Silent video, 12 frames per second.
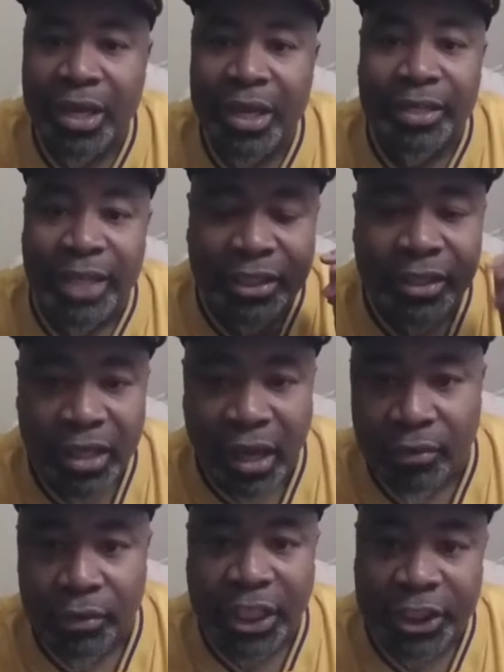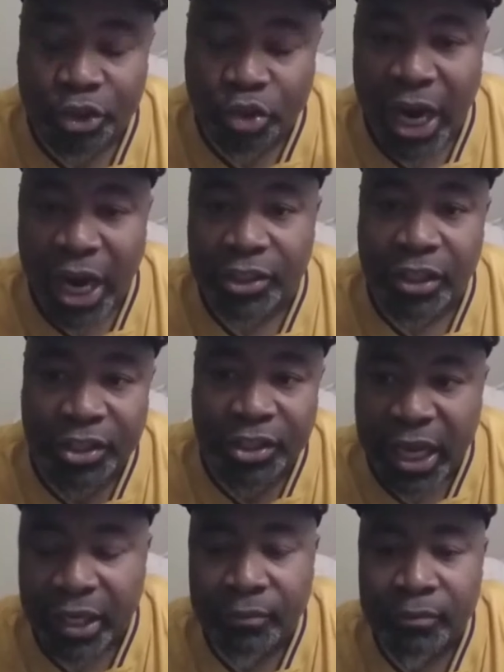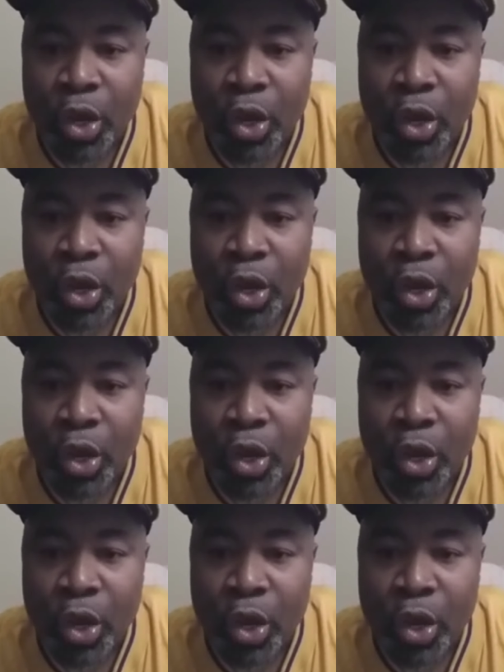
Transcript: That's the devil that's trying to take